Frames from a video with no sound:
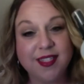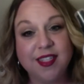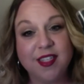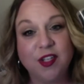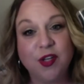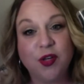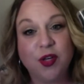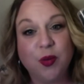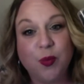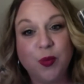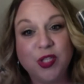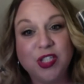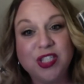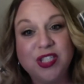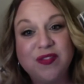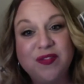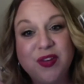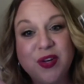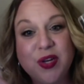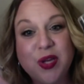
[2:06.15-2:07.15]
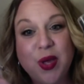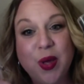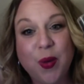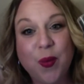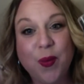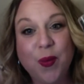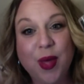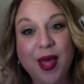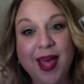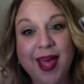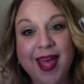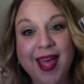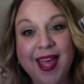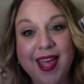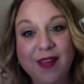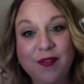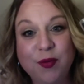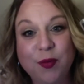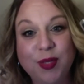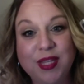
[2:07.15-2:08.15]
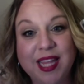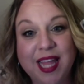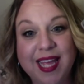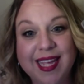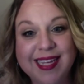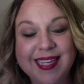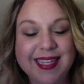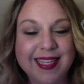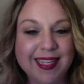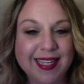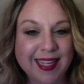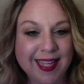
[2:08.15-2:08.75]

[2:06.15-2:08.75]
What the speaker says: and you can watch the video if you would like.